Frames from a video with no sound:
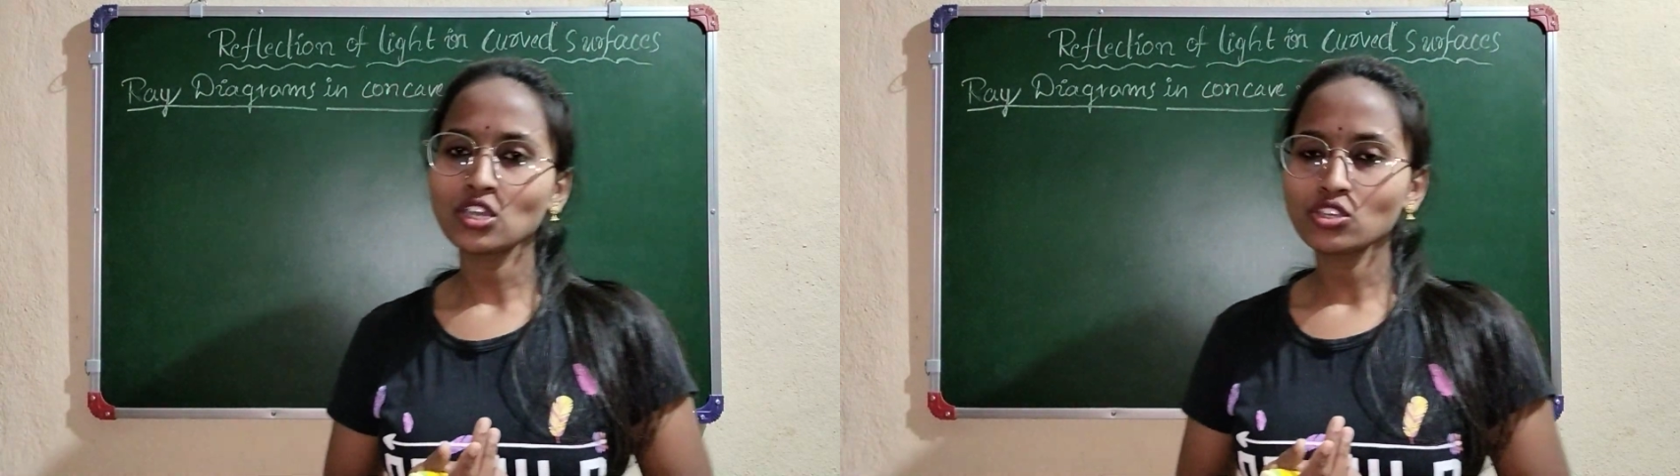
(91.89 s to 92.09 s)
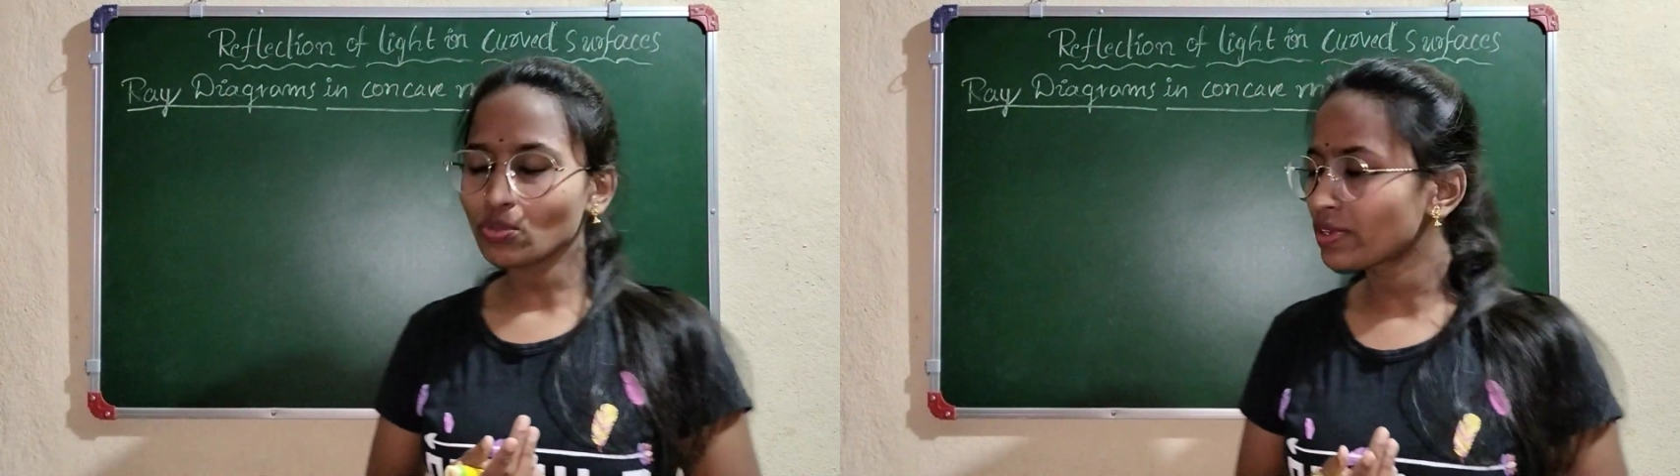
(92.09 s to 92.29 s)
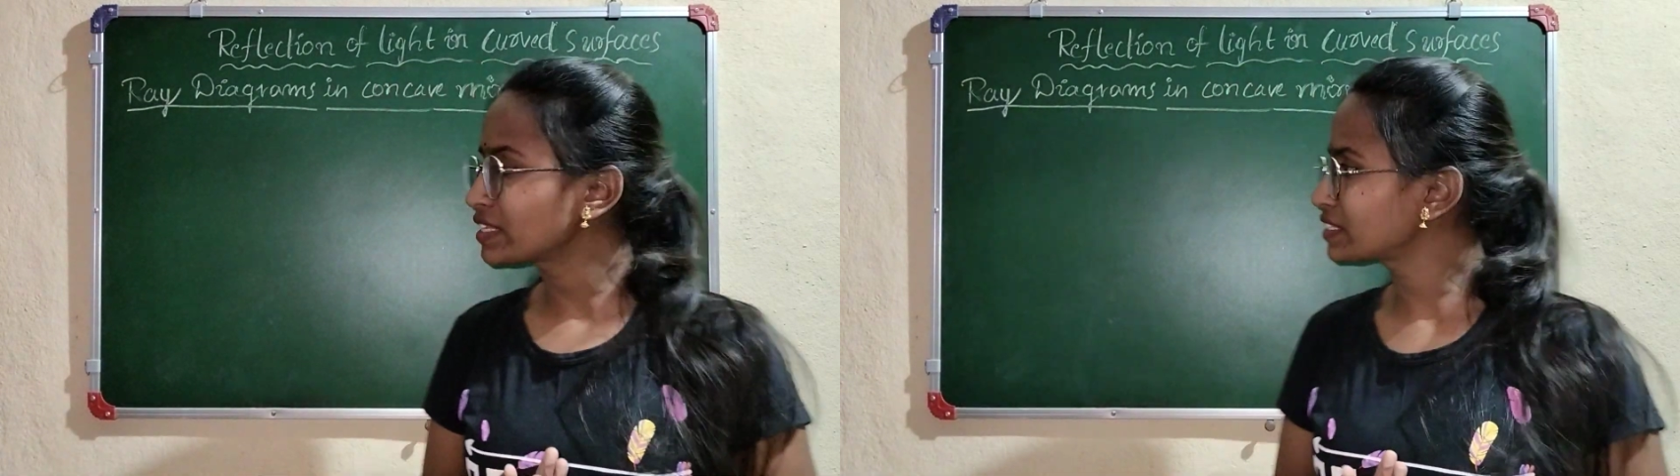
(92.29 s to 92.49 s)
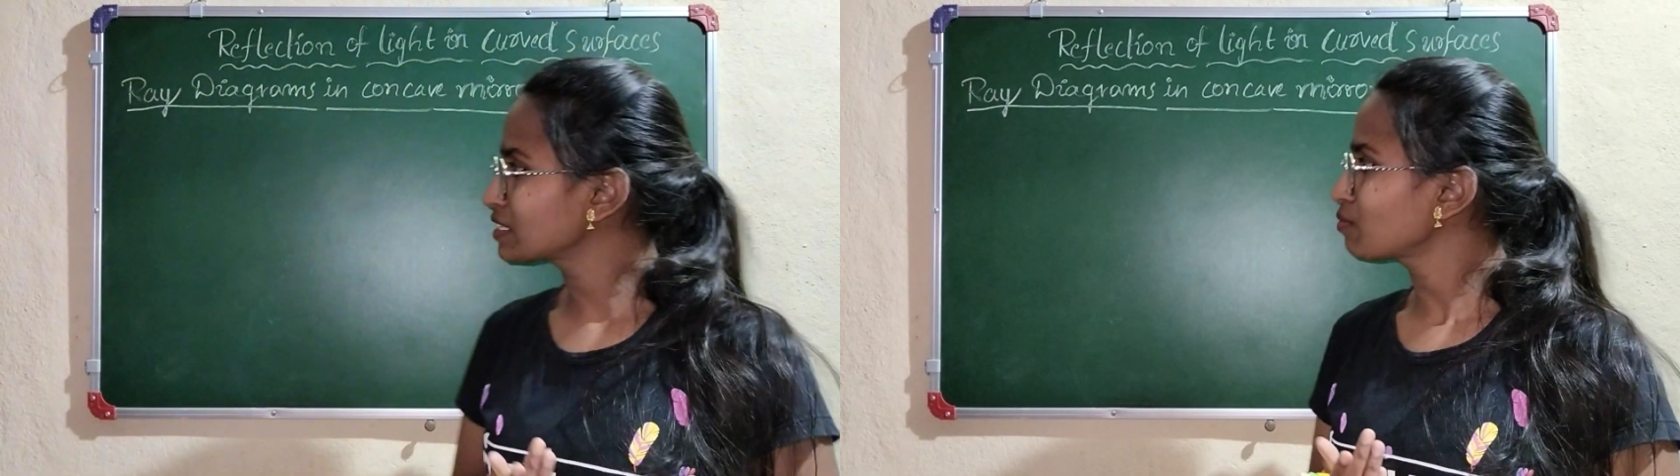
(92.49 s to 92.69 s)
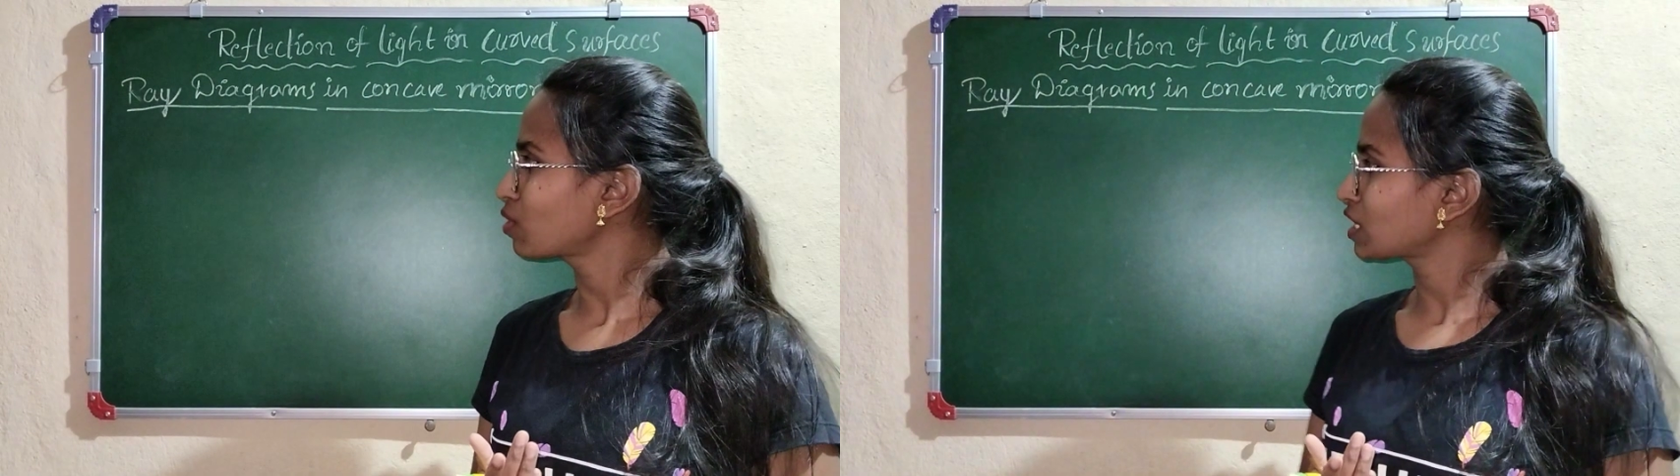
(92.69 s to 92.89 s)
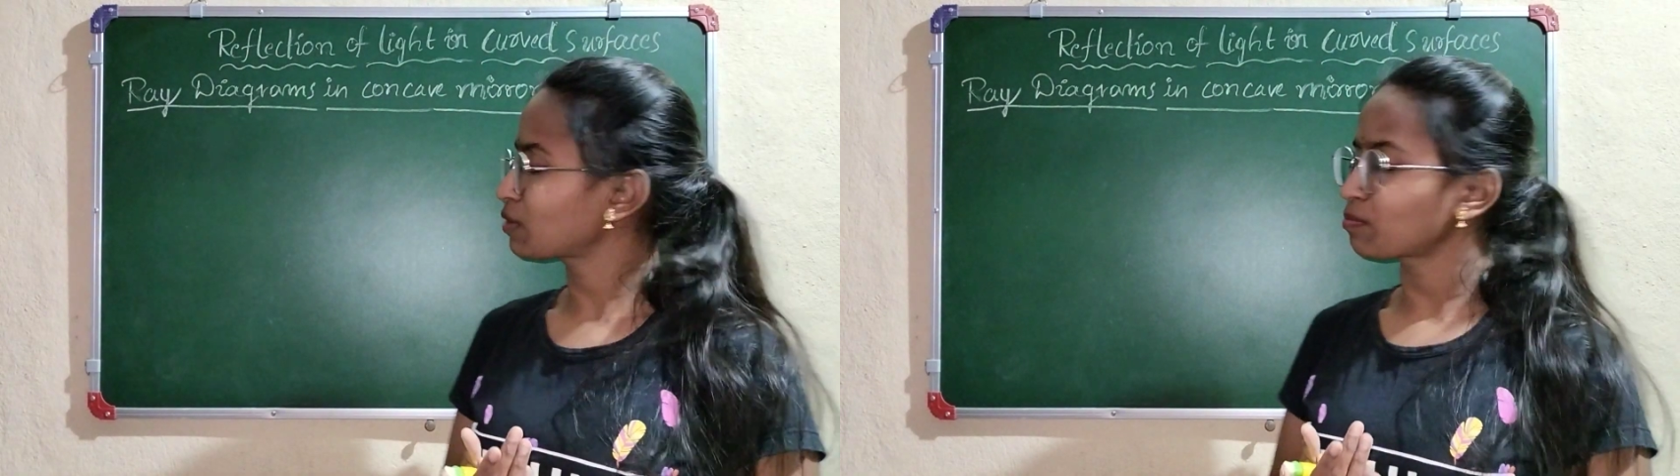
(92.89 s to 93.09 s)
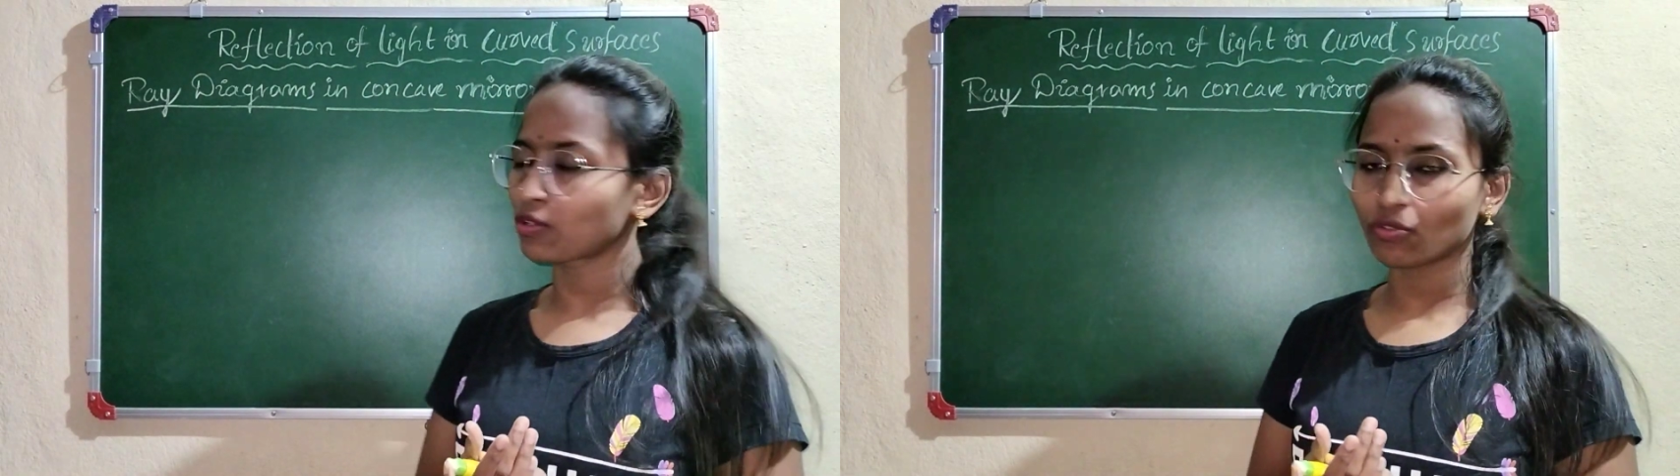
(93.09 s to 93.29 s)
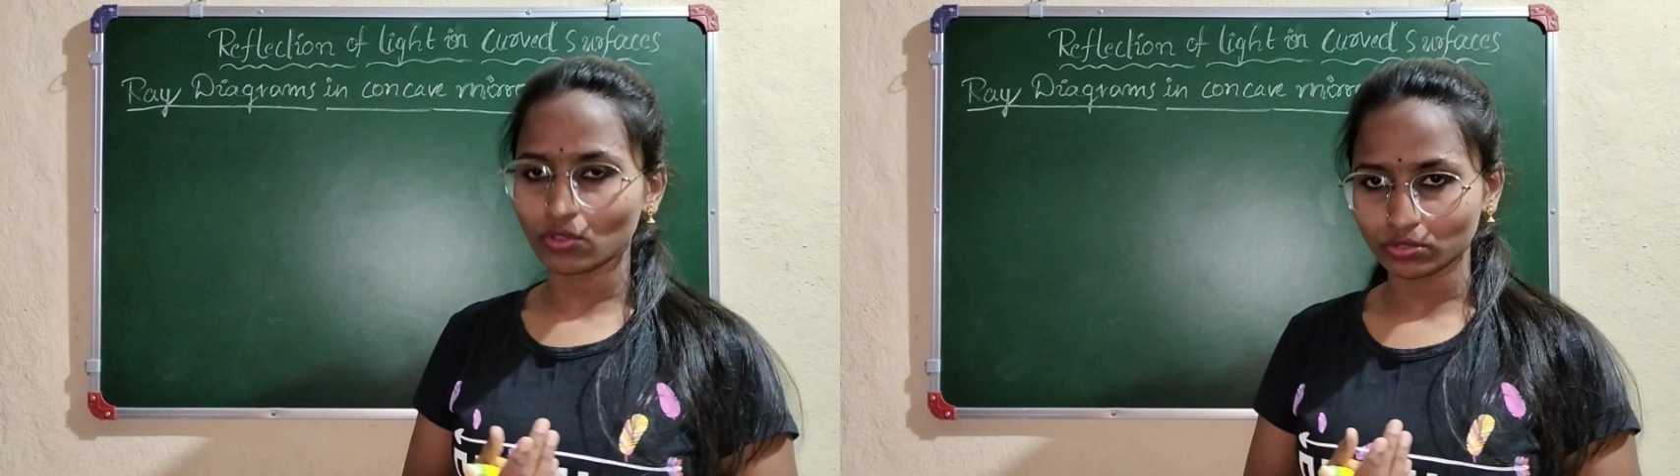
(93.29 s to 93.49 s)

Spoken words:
So we'll see what type of